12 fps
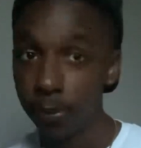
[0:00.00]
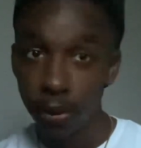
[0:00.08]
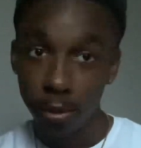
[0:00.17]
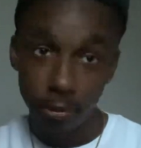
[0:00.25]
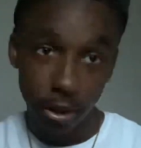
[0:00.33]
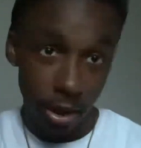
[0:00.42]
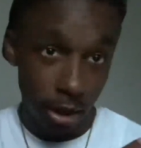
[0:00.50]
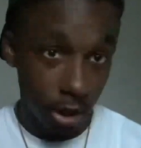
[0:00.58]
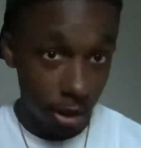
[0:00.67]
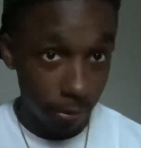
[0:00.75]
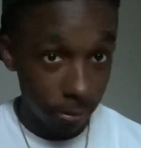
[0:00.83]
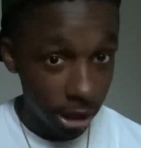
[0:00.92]

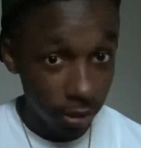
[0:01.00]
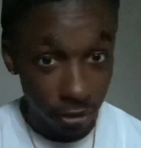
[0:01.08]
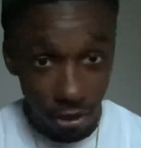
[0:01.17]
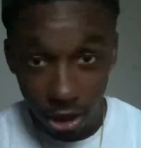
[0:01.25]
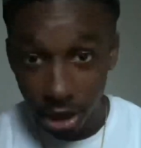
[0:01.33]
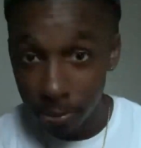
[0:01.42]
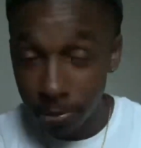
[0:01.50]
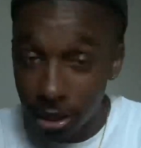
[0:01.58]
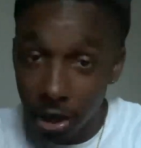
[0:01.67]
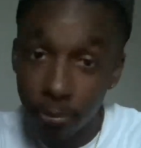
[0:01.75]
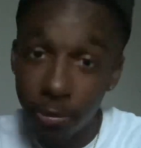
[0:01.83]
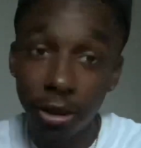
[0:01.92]
Man, make sure y'all,
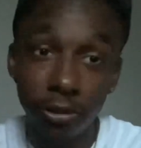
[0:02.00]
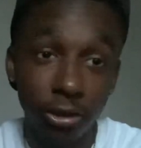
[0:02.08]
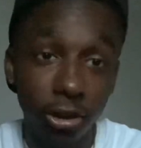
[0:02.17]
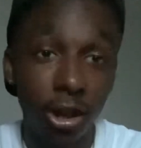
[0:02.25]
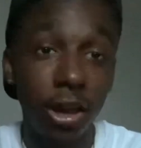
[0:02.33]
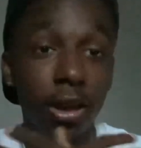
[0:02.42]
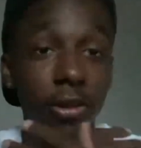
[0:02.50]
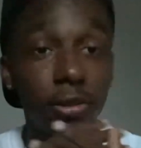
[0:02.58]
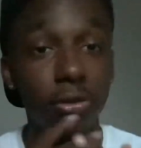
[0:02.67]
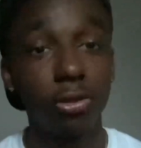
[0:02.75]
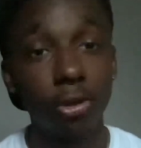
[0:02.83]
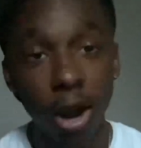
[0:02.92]
man, make sure y'all
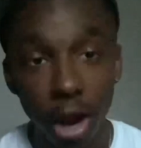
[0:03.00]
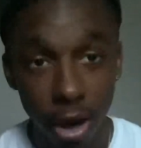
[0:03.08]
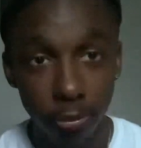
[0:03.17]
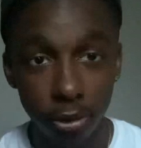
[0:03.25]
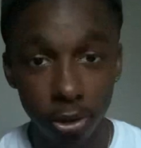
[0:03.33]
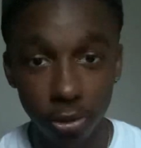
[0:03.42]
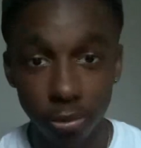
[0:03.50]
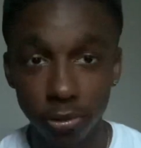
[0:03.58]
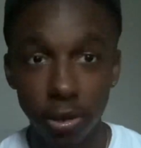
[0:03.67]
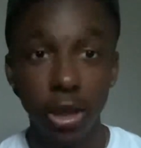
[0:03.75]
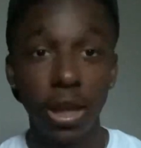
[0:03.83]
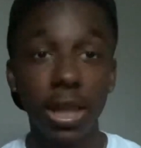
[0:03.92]
subscribe, bro.
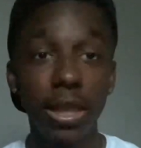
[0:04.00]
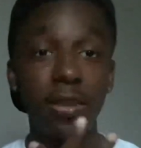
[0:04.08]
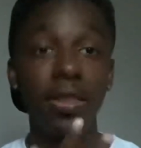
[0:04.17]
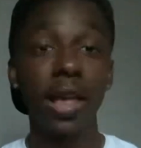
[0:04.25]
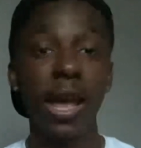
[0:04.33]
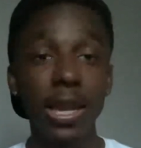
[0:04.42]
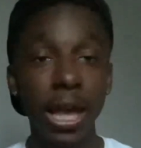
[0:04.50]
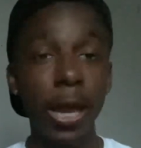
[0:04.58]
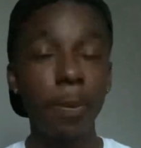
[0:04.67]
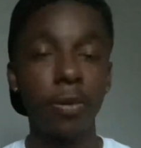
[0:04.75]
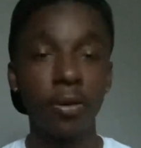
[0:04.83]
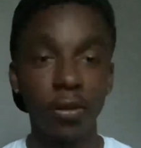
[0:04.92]
It's
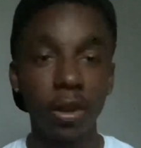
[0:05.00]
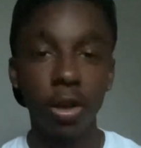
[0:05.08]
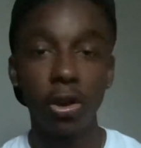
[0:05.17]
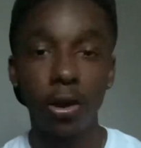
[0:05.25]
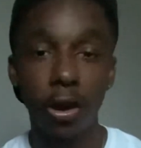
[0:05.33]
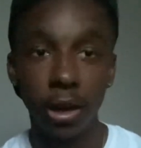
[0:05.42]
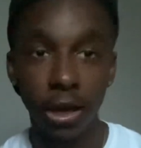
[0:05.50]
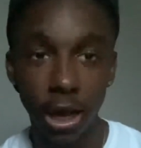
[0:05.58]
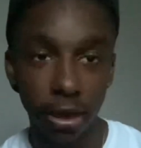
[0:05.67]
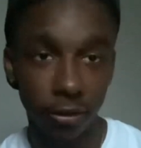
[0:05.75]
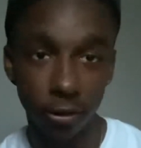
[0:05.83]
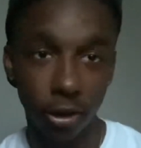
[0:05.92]
98% of y'all not
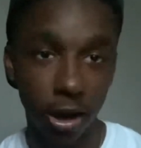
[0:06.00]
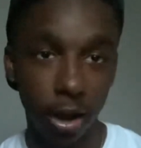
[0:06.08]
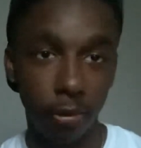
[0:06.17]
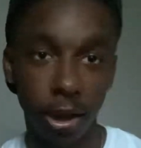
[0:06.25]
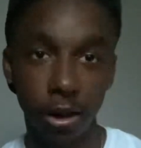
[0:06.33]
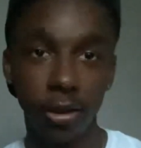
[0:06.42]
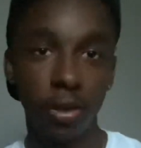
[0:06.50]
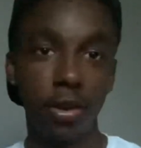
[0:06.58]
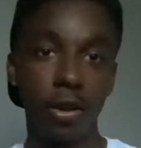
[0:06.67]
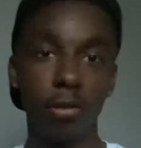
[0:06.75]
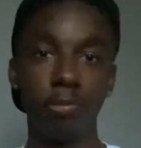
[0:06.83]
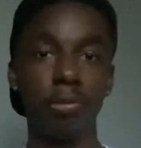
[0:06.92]
subscribed. Like,
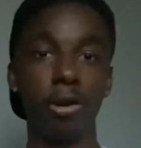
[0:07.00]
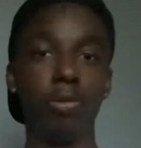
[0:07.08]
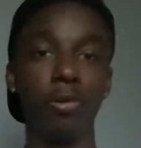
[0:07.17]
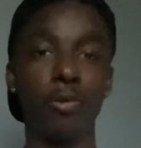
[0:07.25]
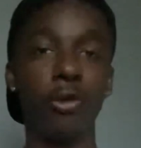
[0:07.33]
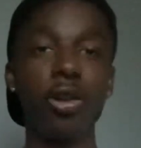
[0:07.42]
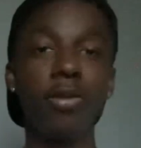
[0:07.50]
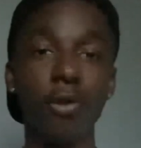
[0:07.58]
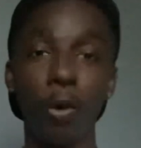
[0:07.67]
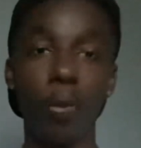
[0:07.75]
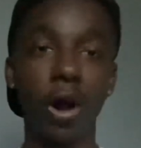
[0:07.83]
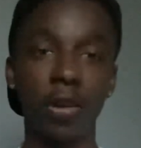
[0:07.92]
bro, before you even
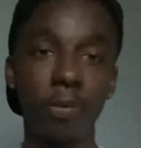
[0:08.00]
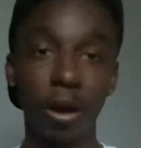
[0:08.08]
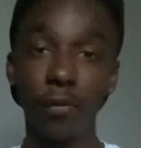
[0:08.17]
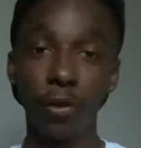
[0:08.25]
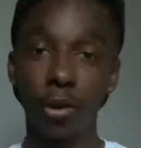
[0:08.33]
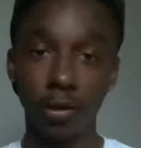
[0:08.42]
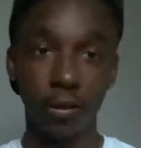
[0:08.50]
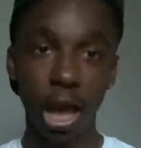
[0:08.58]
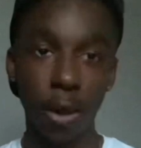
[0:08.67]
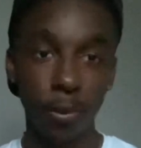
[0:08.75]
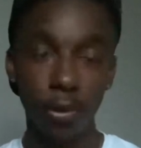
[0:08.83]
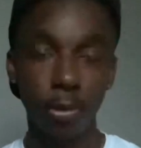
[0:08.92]
watch my video or
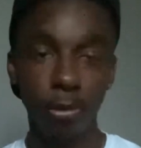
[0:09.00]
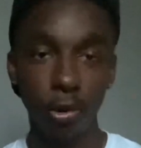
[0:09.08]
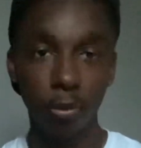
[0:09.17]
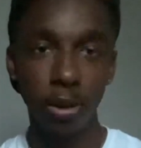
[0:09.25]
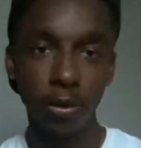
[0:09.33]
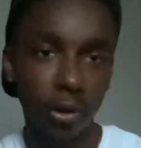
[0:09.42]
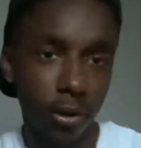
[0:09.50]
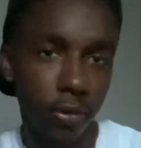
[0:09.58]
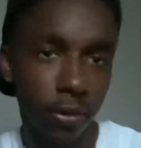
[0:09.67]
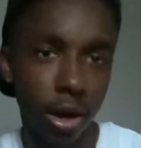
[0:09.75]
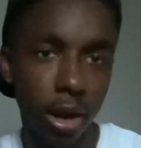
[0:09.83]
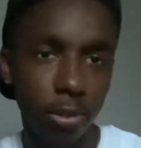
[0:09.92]
tap on it, bro, make sure I
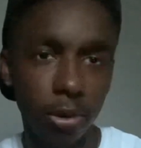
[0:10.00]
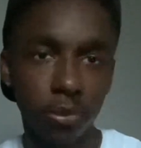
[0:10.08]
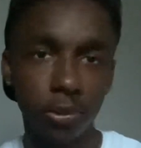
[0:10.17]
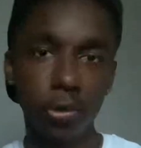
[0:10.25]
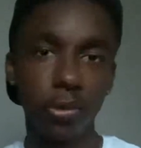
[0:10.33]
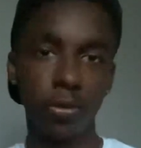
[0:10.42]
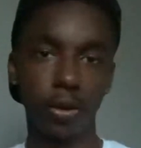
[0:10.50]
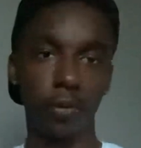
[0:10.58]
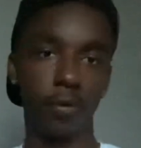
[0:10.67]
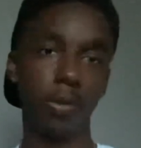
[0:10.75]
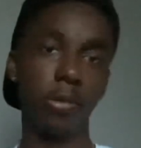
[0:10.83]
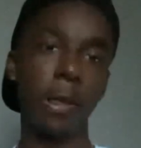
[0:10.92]
subscribe, bro. Some cool shit, you
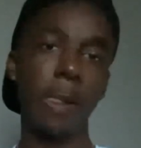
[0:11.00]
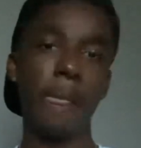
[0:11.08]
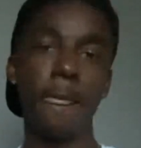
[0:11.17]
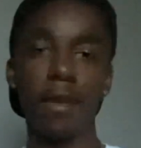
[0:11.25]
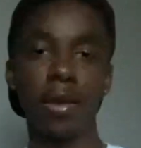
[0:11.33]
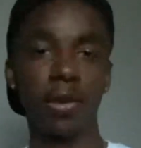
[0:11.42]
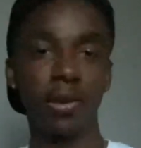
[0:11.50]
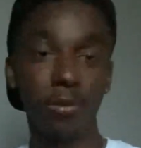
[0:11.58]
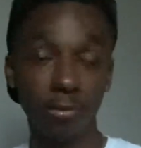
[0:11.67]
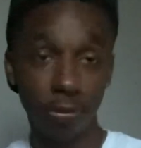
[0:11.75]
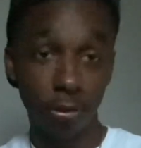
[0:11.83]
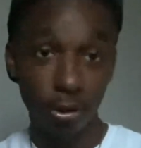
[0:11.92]
feel me? Cause I'm gonna
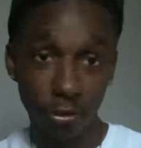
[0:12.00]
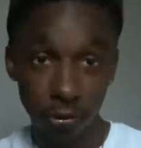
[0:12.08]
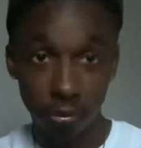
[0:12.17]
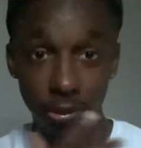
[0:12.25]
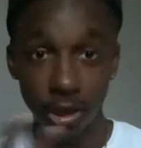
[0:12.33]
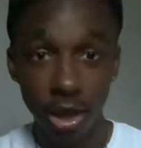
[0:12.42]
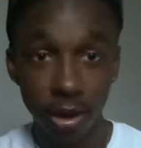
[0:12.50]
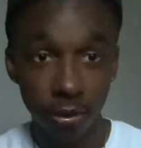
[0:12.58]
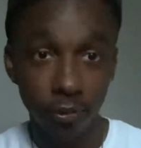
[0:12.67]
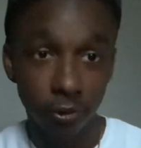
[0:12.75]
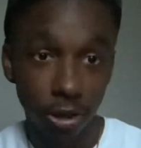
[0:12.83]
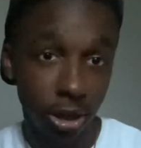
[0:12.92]
be posting some a lot of
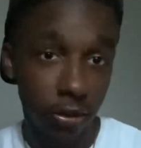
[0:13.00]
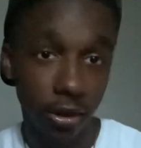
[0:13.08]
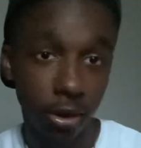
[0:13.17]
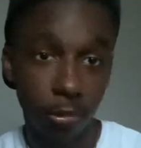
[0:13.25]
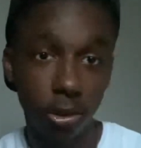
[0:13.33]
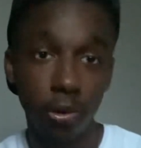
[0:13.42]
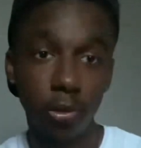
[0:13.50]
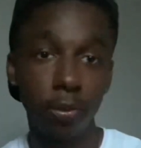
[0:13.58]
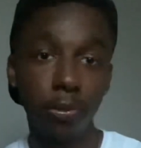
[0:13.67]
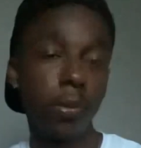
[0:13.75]
funny shit, bro. I'm gonna be